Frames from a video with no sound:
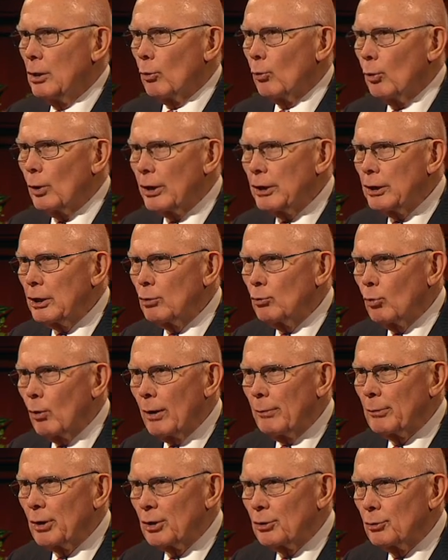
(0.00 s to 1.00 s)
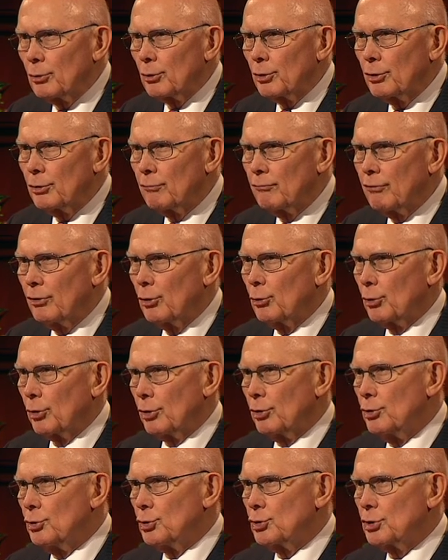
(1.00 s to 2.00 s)
We need women who are
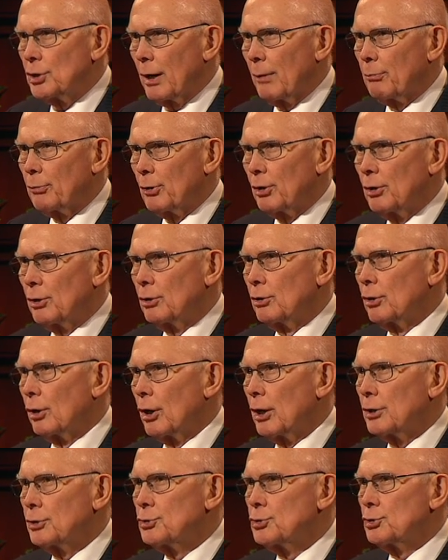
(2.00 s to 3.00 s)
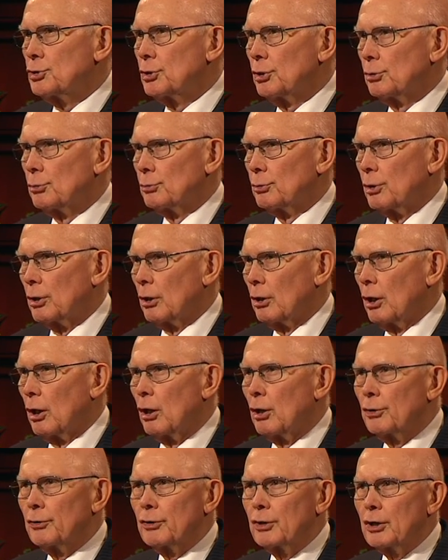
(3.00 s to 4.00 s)
devoted to shepherding God's children
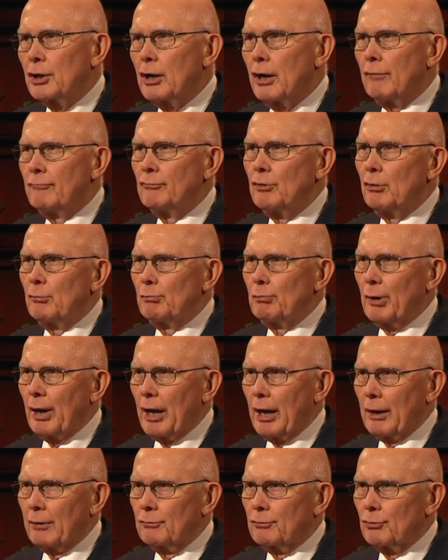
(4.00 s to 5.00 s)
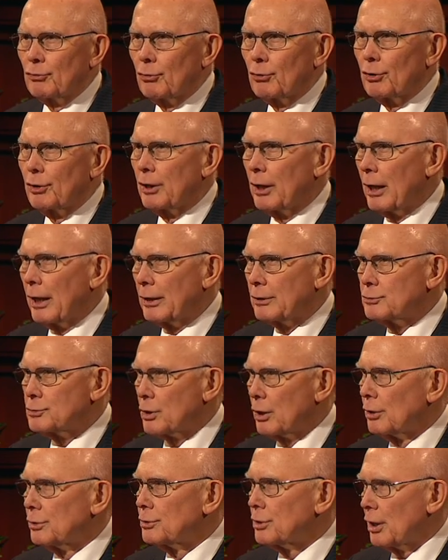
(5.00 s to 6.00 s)
along the covenant path toward
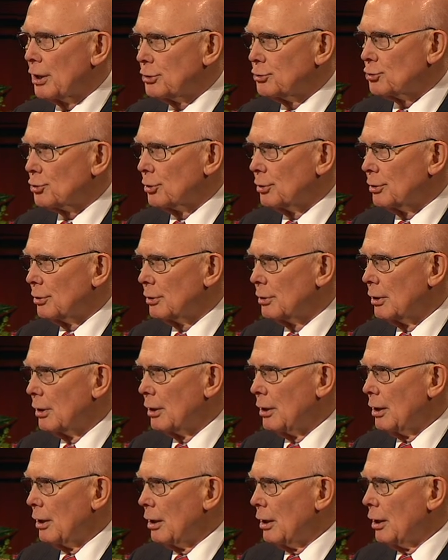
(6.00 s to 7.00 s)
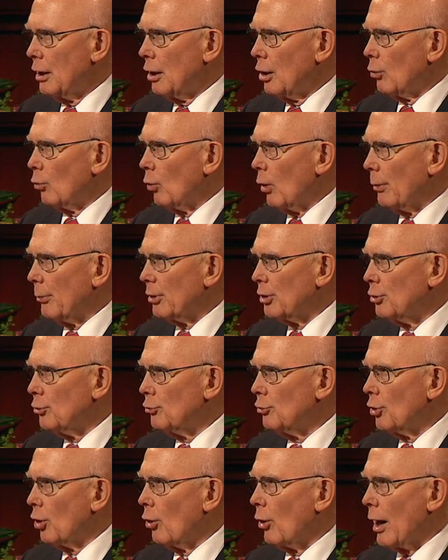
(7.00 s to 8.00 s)
exaltation. Women
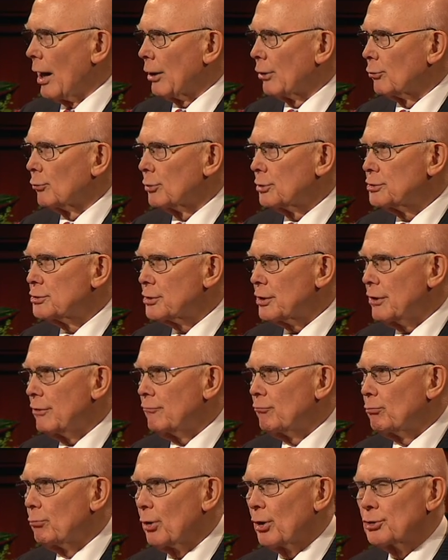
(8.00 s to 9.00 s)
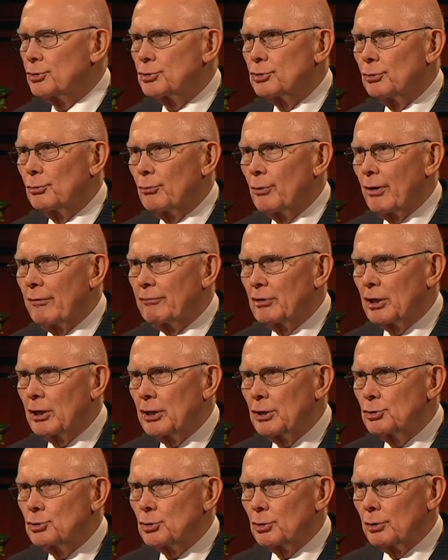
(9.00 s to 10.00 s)
who know how to receive personal
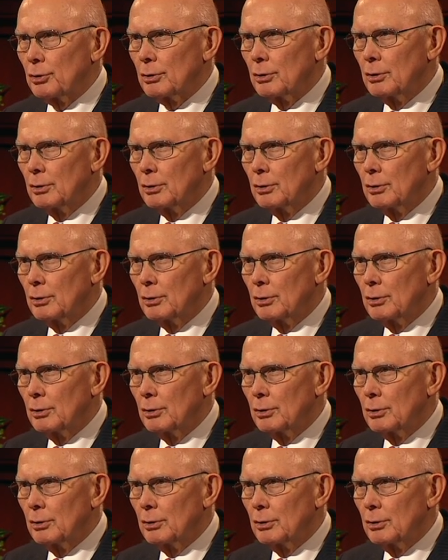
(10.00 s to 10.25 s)
revelation,